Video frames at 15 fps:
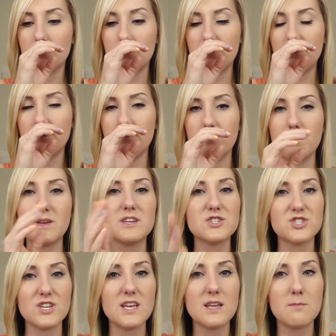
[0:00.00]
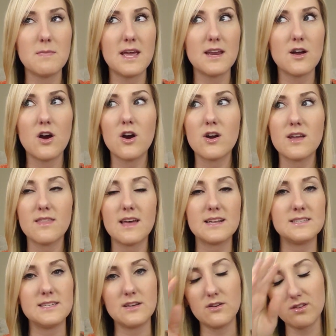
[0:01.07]
because she had made Arya
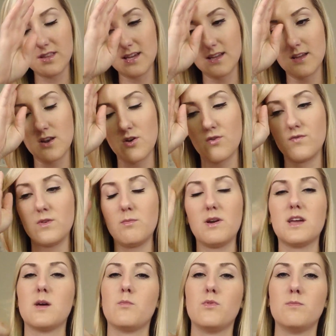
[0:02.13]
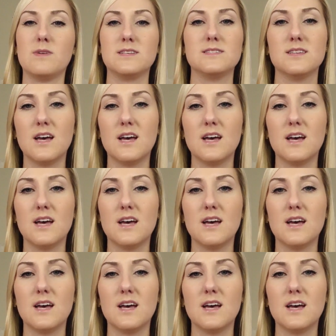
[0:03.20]
that deal that, if you break up with my